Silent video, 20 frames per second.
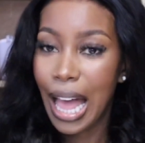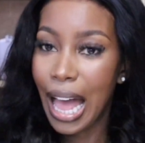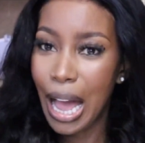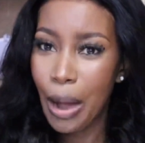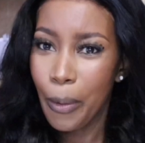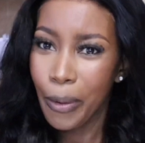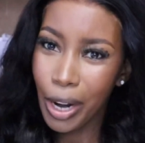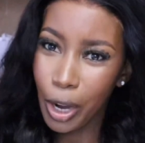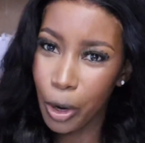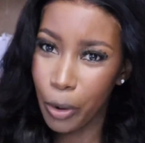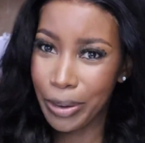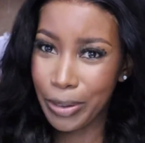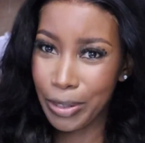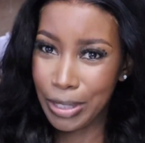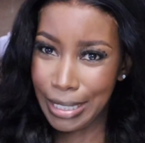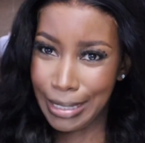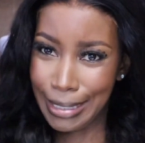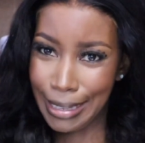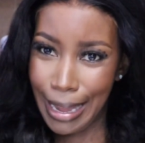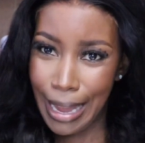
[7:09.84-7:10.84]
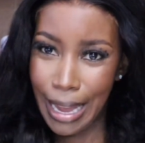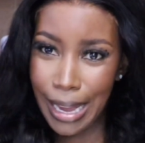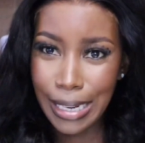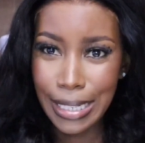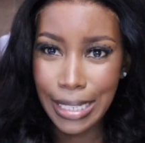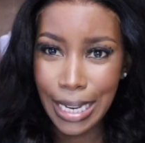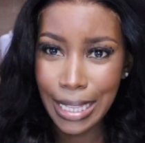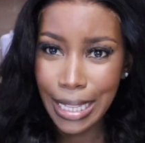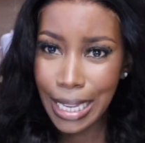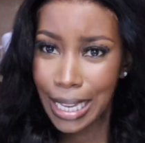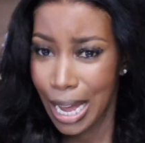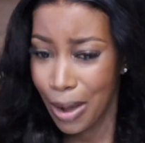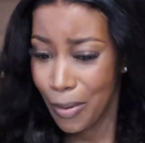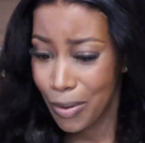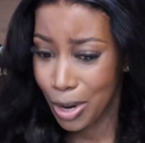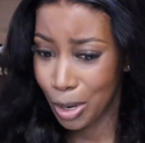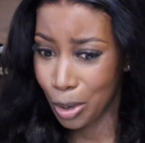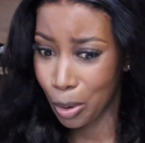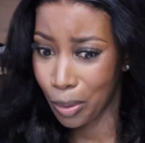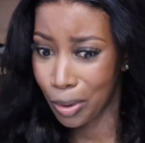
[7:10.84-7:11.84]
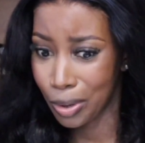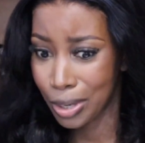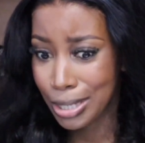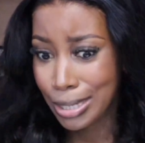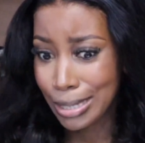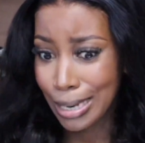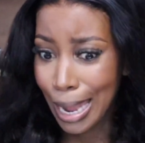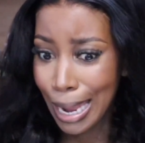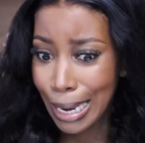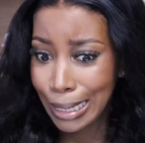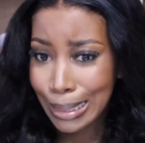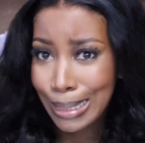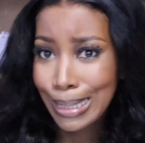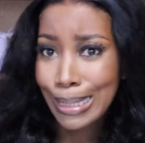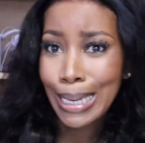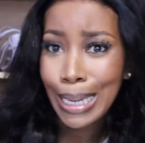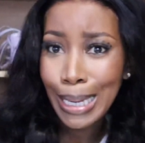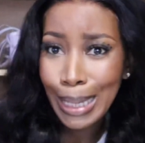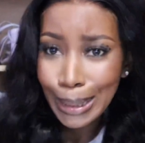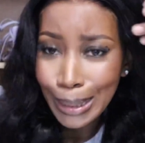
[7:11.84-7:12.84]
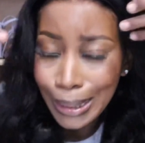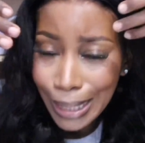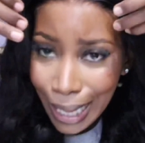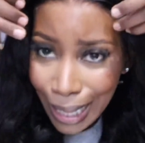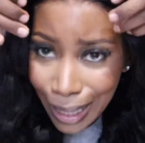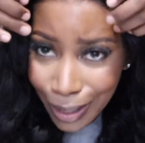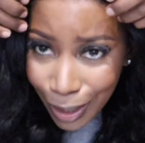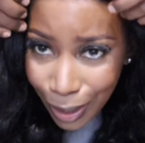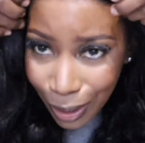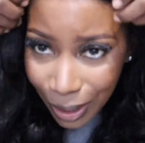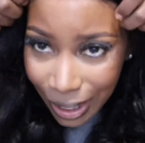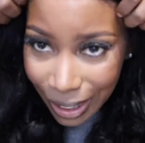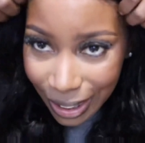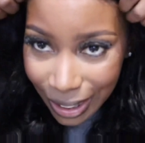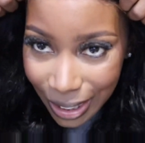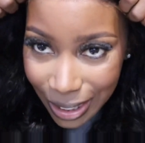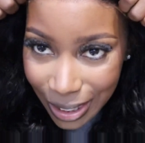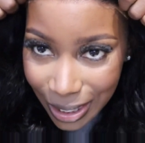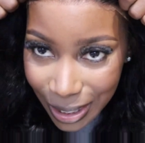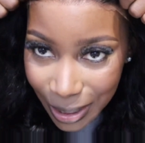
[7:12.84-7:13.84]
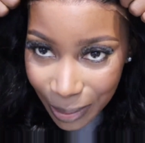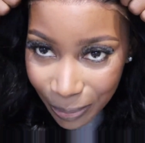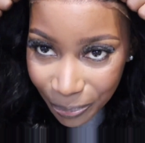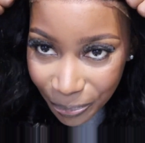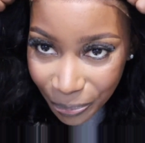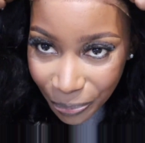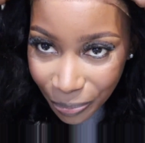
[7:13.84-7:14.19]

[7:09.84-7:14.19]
I want to go on a date. I think I want to go on a date. Child, look at this.